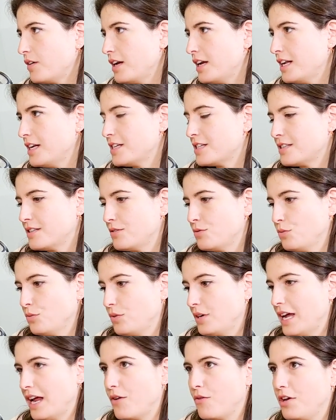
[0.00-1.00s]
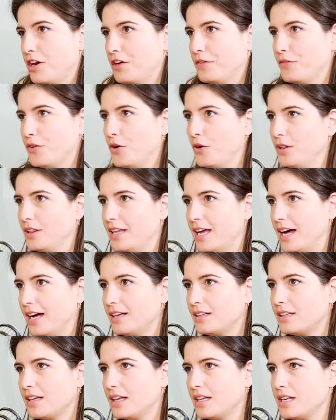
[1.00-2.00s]
needs to get rid of all
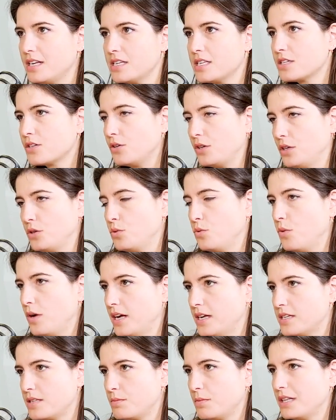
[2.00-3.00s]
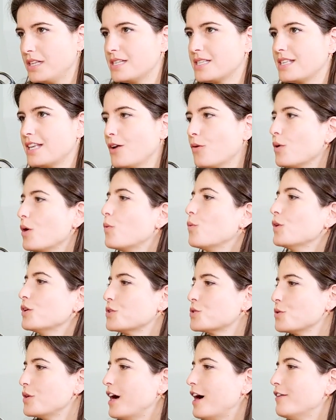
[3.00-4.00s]
that, and this is going to waste. But still, we want
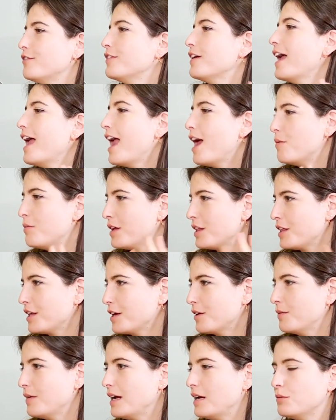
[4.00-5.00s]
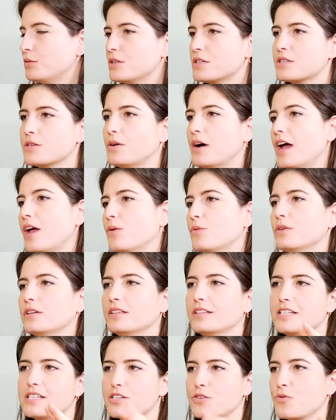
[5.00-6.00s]
to have everything available. So I
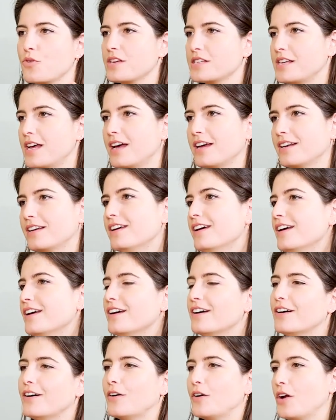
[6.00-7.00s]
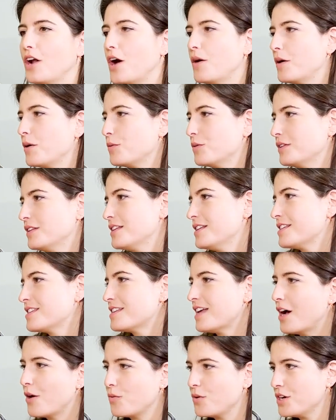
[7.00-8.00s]
want this croissant, or now I want this
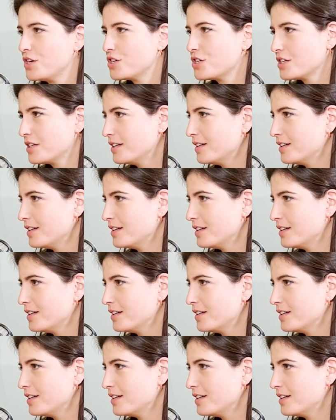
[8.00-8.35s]
sandwich.